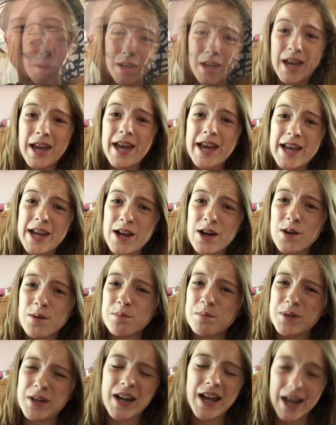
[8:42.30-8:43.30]
did. Hair,
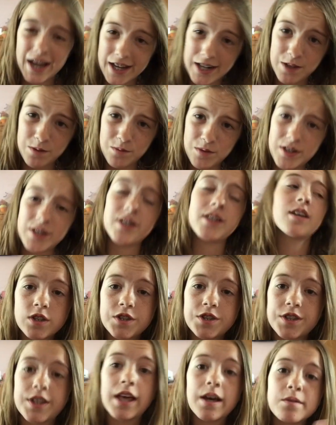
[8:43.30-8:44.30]
but anyway.
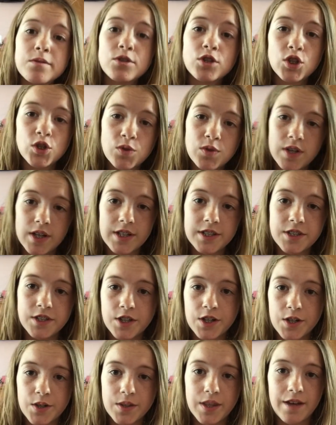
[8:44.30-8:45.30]
So that was two days
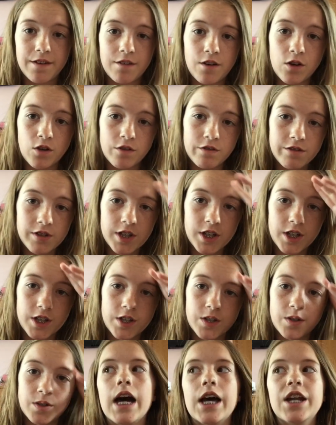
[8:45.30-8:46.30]
ago, that whole
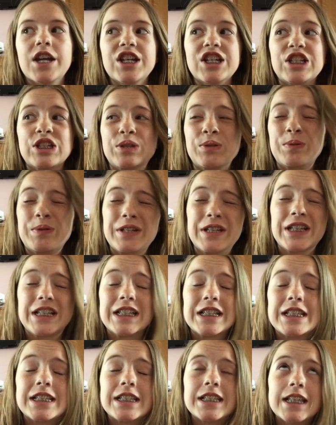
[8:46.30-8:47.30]
video. And I just wanted
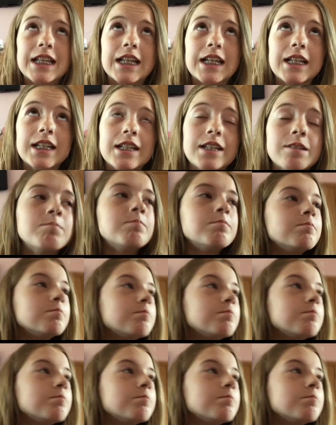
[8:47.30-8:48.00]
to say,